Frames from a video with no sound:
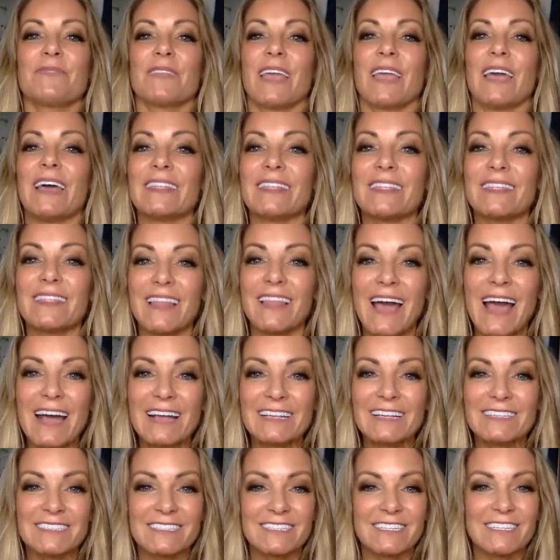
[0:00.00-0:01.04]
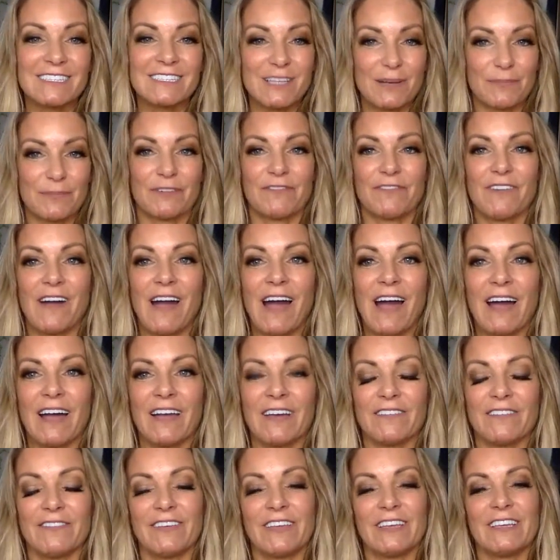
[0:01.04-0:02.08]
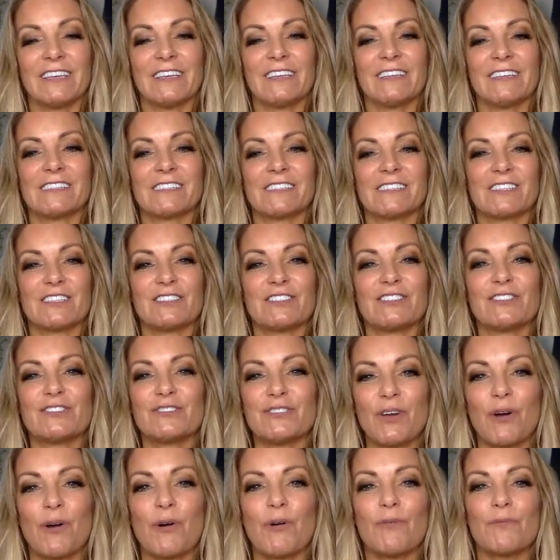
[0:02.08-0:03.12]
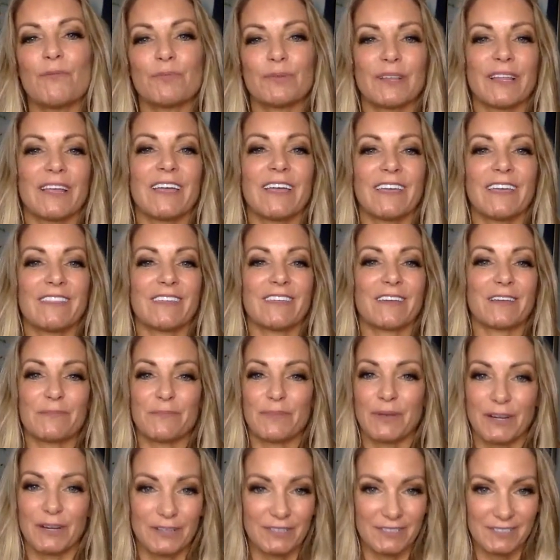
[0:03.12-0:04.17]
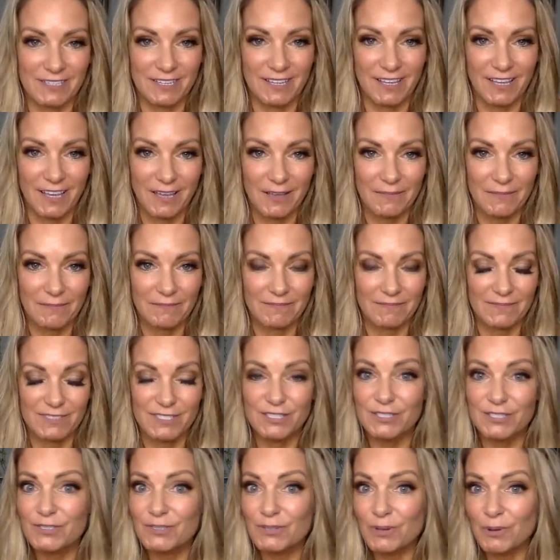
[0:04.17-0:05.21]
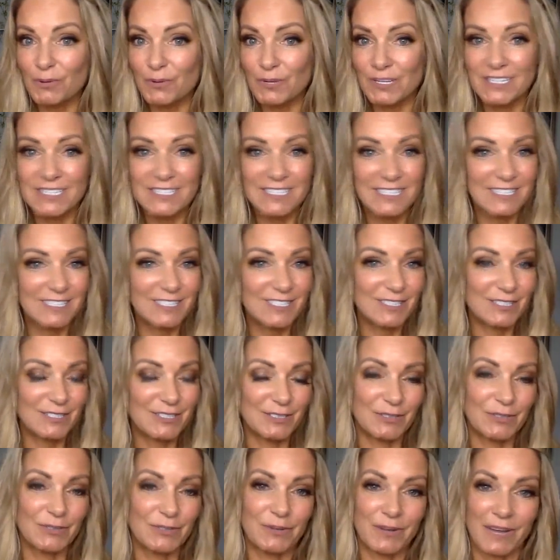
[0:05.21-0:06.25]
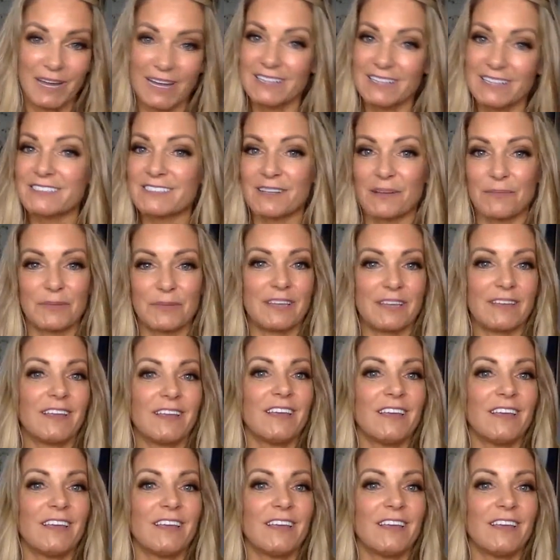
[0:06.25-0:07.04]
And lastly, number 5 is don't play the comparison game. So easy to do at Summit.